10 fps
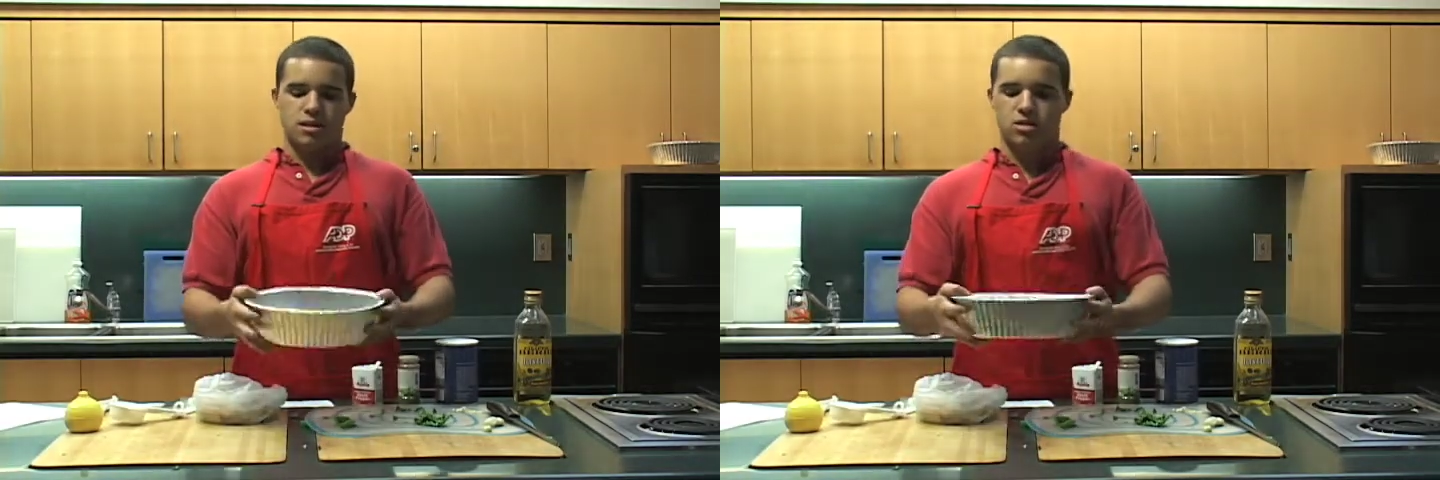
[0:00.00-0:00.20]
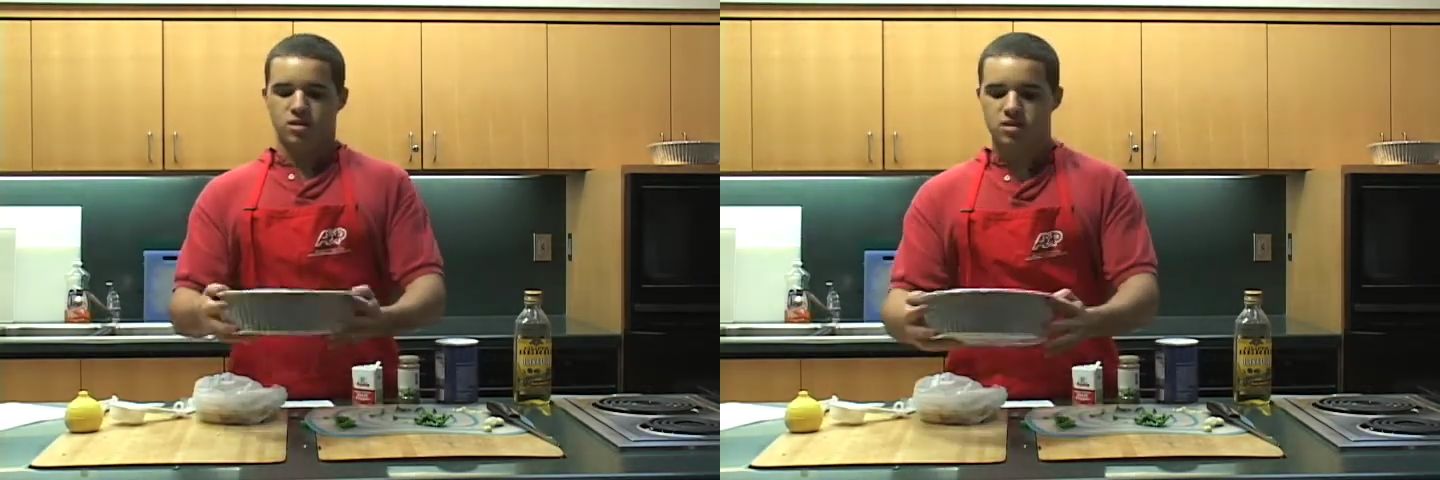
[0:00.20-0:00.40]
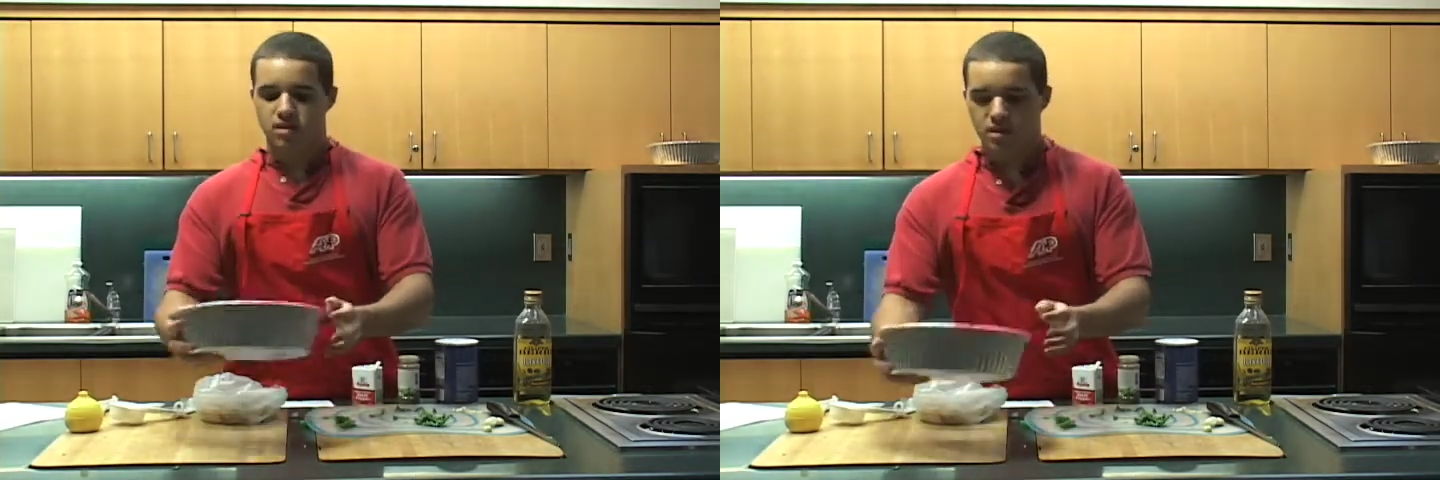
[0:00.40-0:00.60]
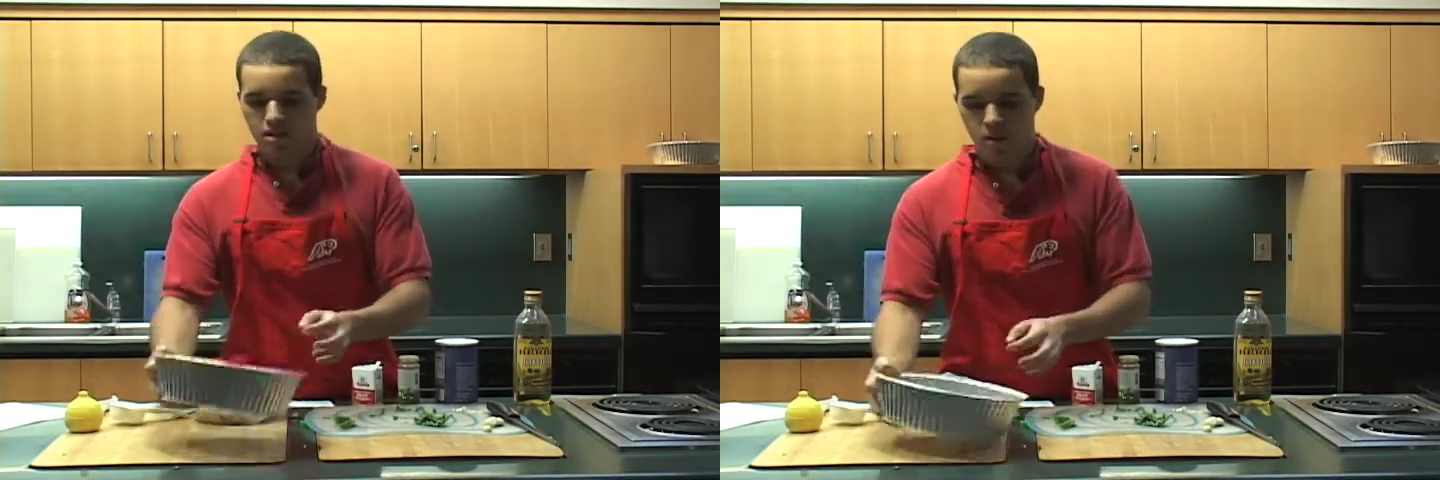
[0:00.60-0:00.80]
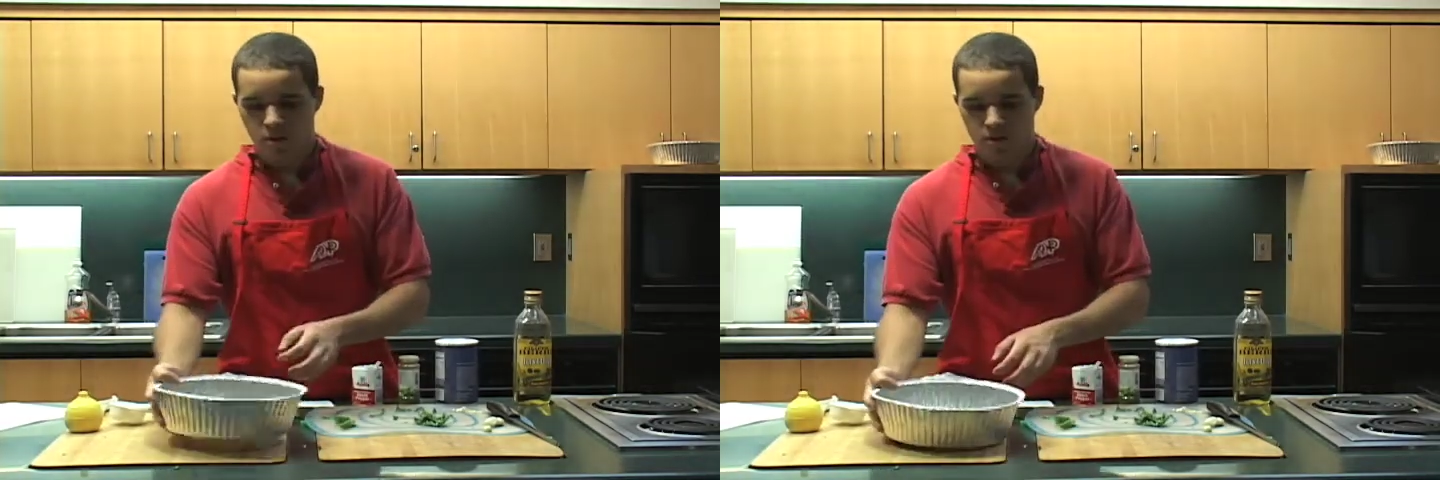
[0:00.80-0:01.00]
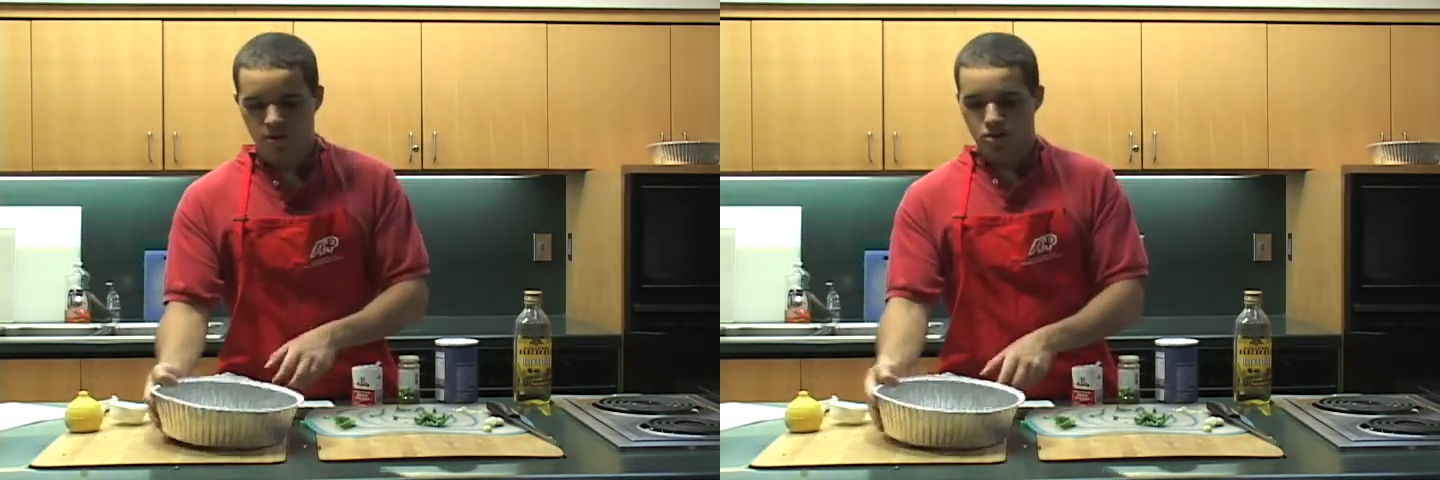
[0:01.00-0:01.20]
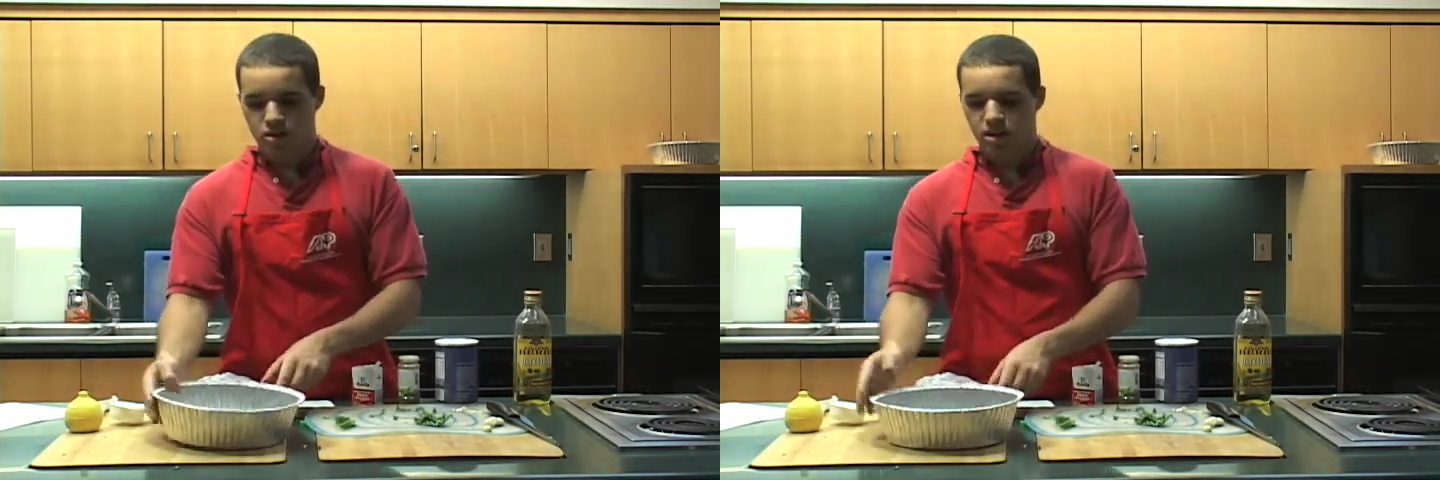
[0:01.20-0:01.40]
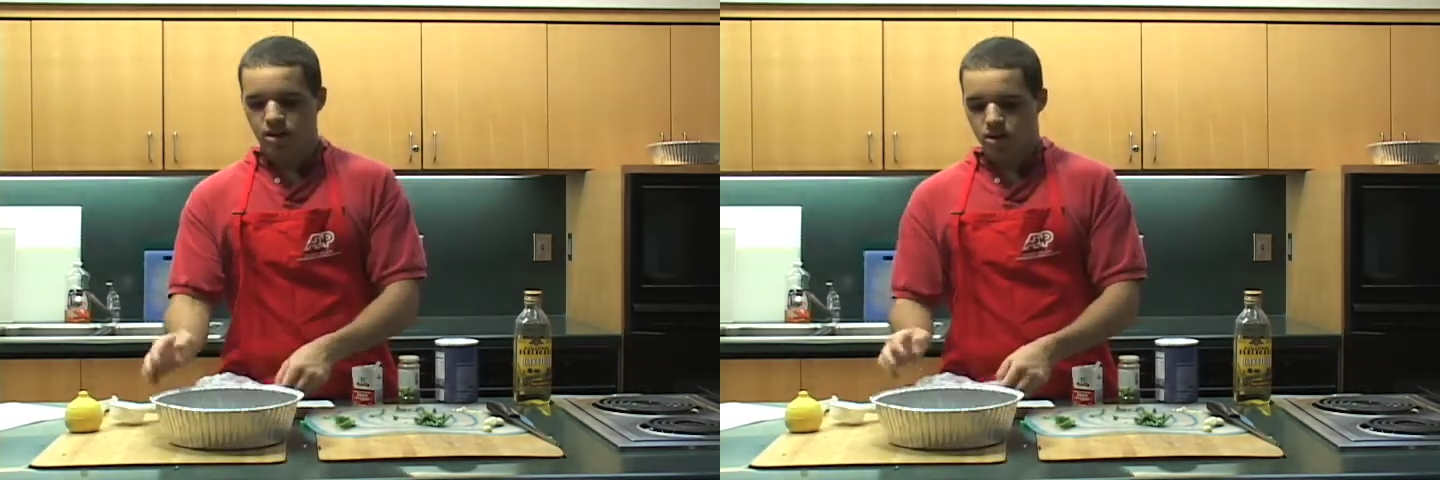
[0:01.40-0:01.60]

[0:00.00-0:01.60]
You can see all the green